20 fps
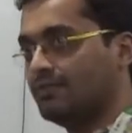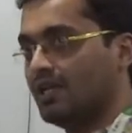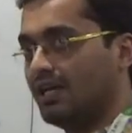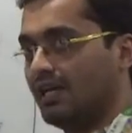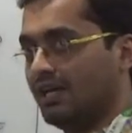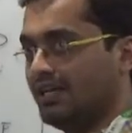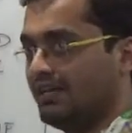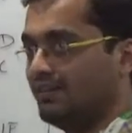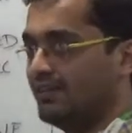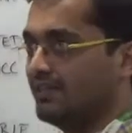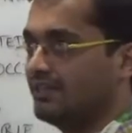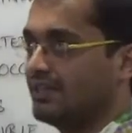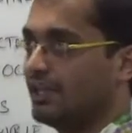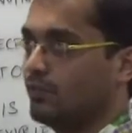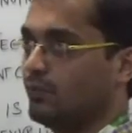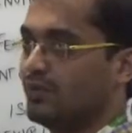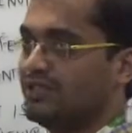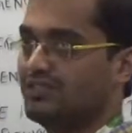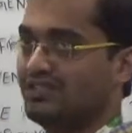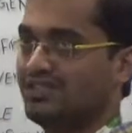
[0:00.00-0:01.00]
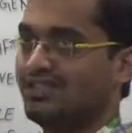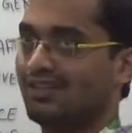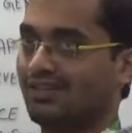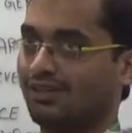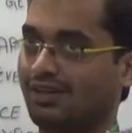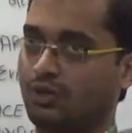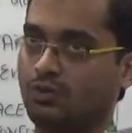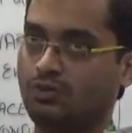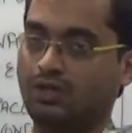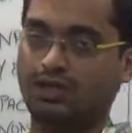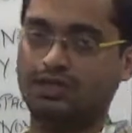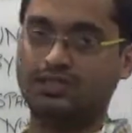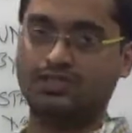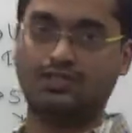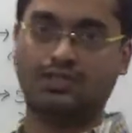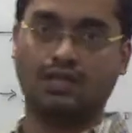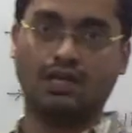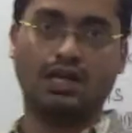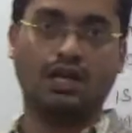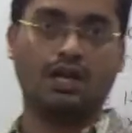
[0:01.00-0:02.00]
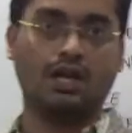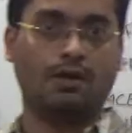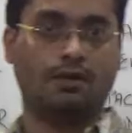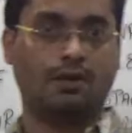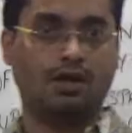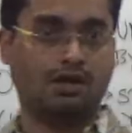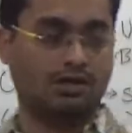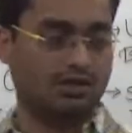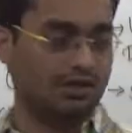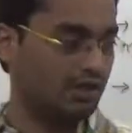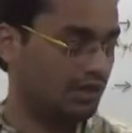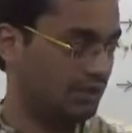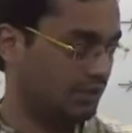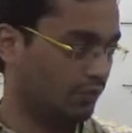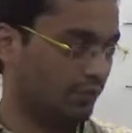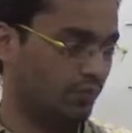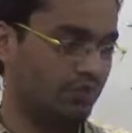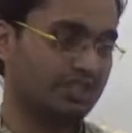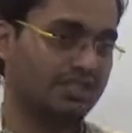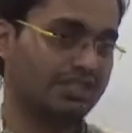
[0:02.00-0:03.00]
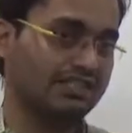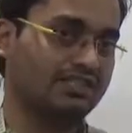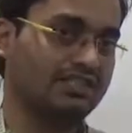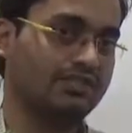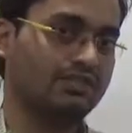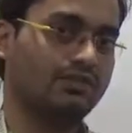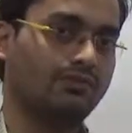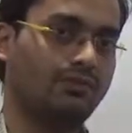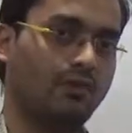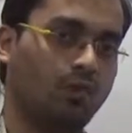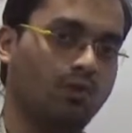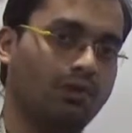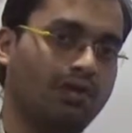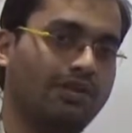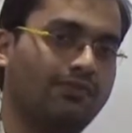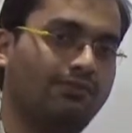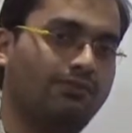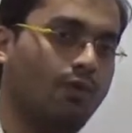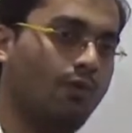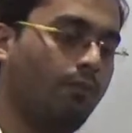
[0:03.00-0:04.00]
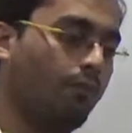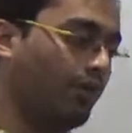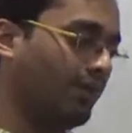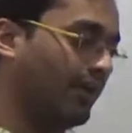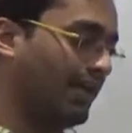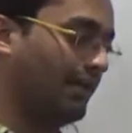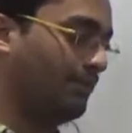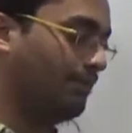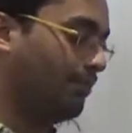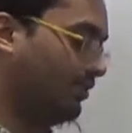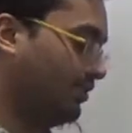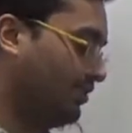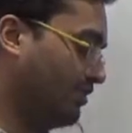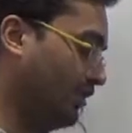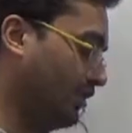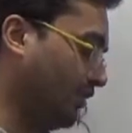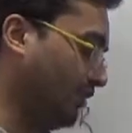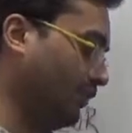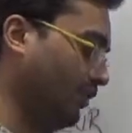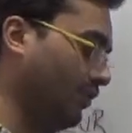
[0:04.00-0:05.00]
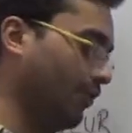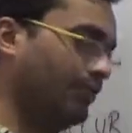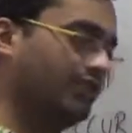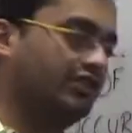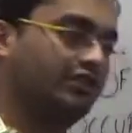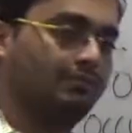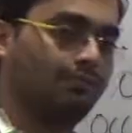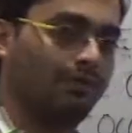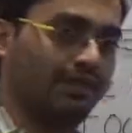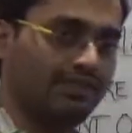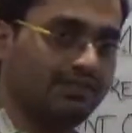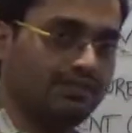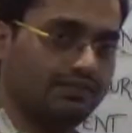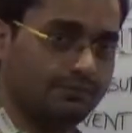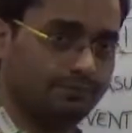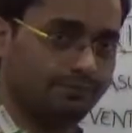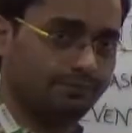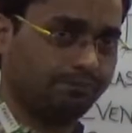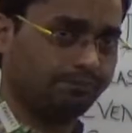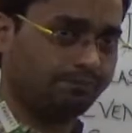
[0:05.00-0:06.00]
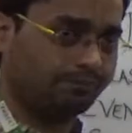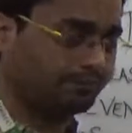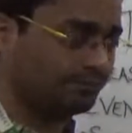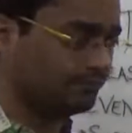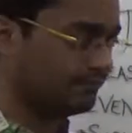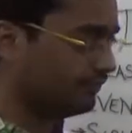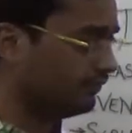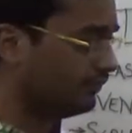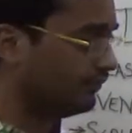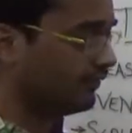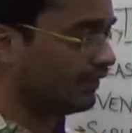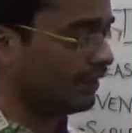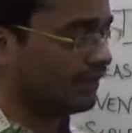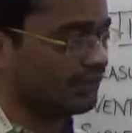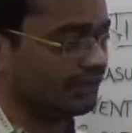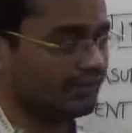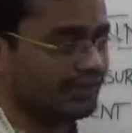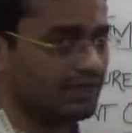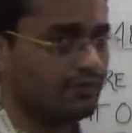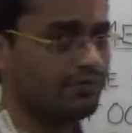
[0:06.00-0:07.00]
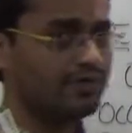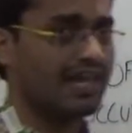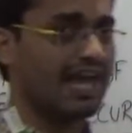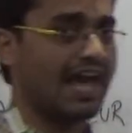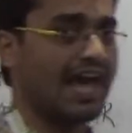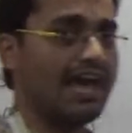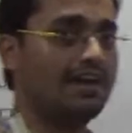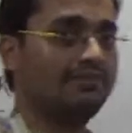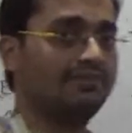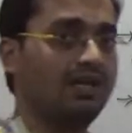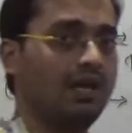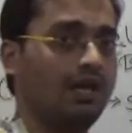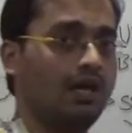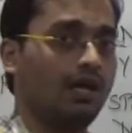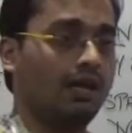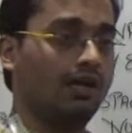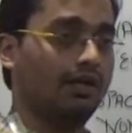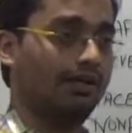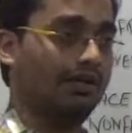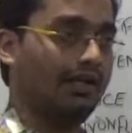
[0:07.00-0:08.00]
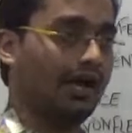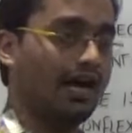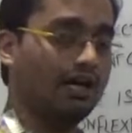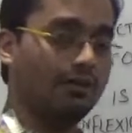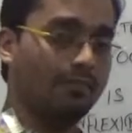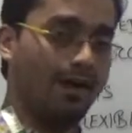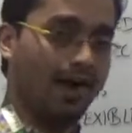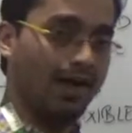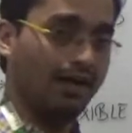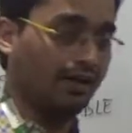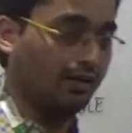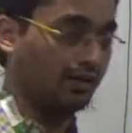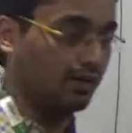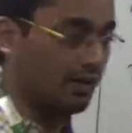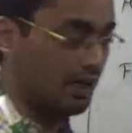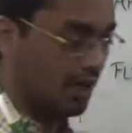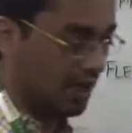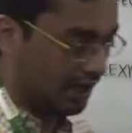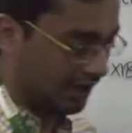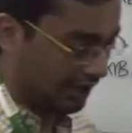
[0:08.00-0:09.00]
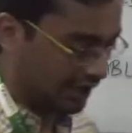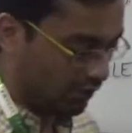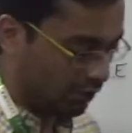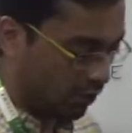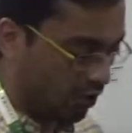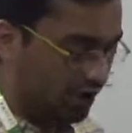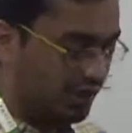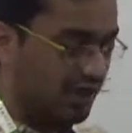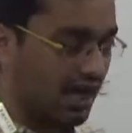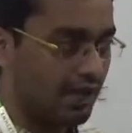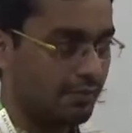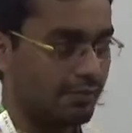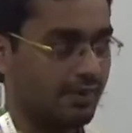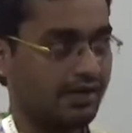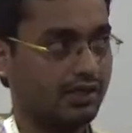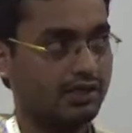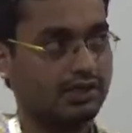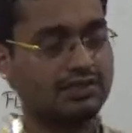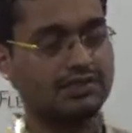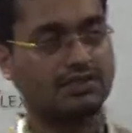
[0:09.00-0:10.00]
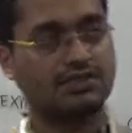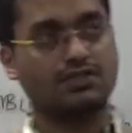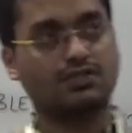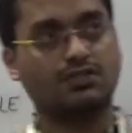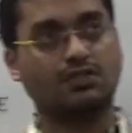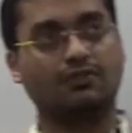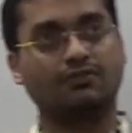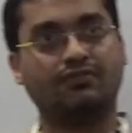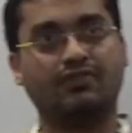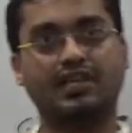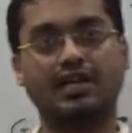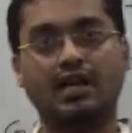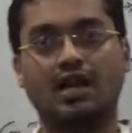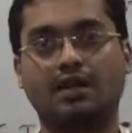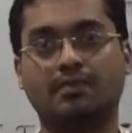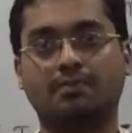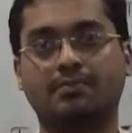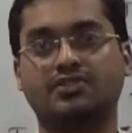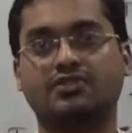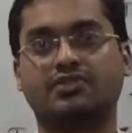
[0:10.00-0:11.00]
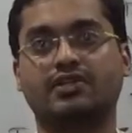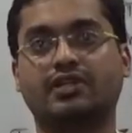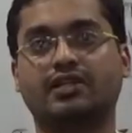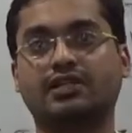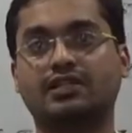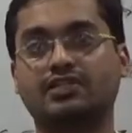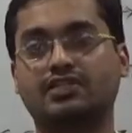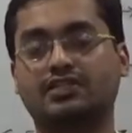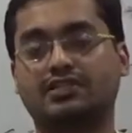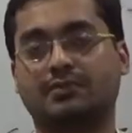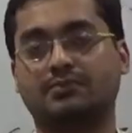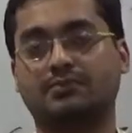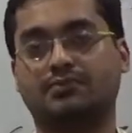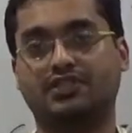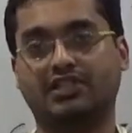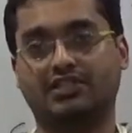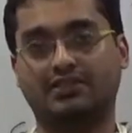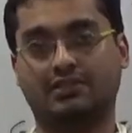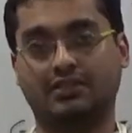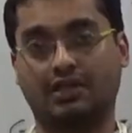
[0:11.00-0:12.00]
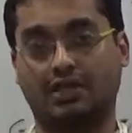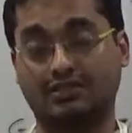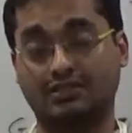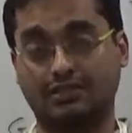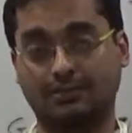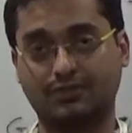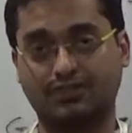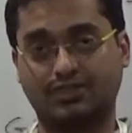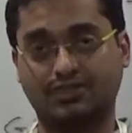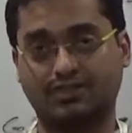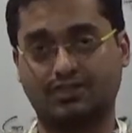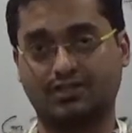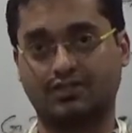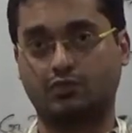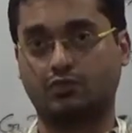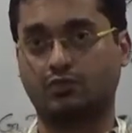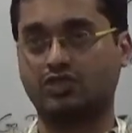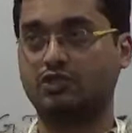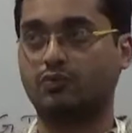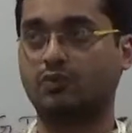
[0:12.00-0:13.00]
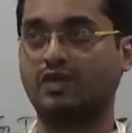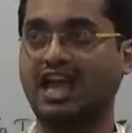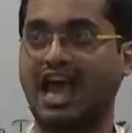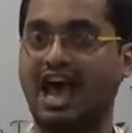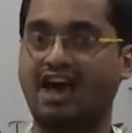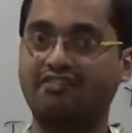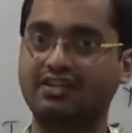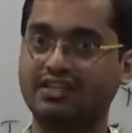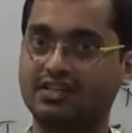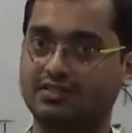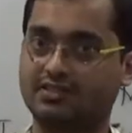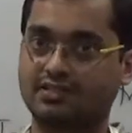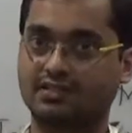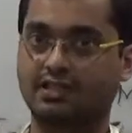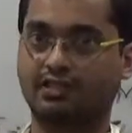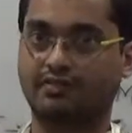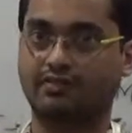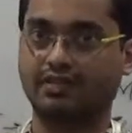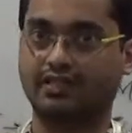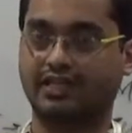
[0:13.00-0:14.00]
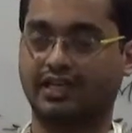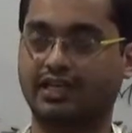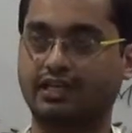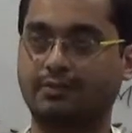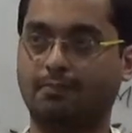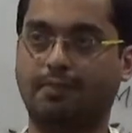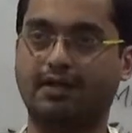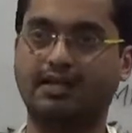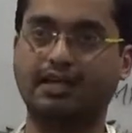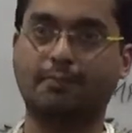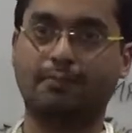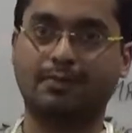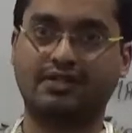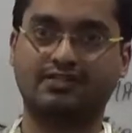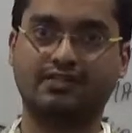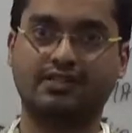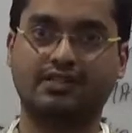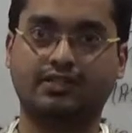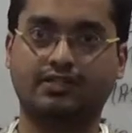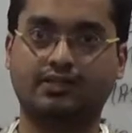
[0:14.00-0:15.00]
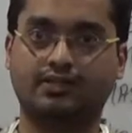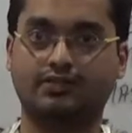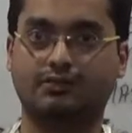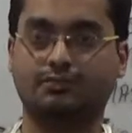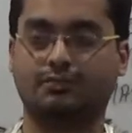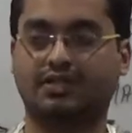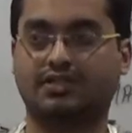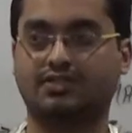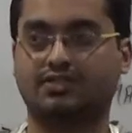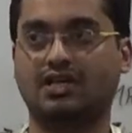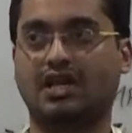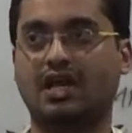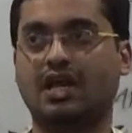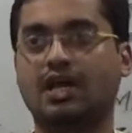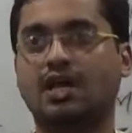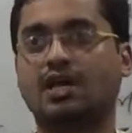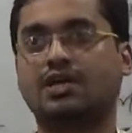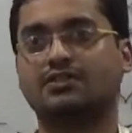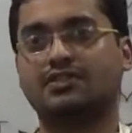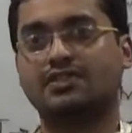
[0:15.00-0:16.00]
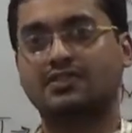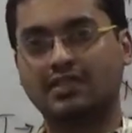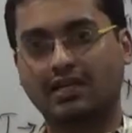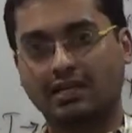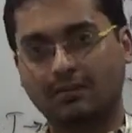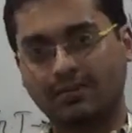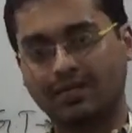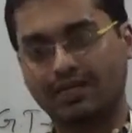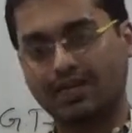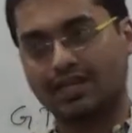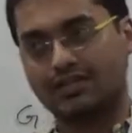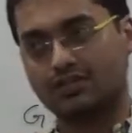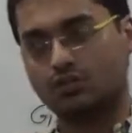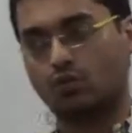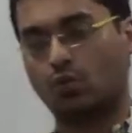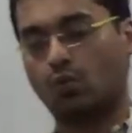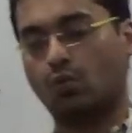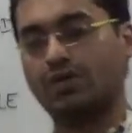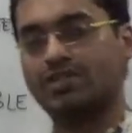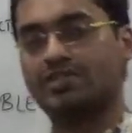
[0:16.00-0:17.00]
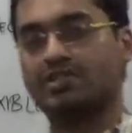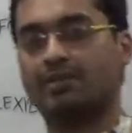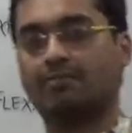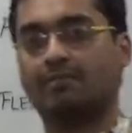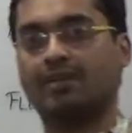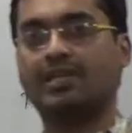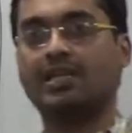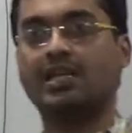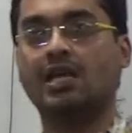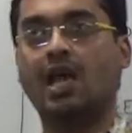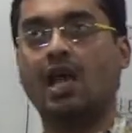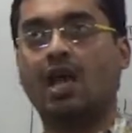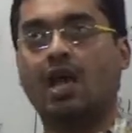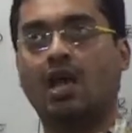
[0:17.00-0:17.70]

are anything that we see around us which consists of only 4.9% of the whole space. Then we have dark matter. Now what dark matter consists of? They are mystical substances which we haven't discovered yet but are present into space. Since there are many asteroids and many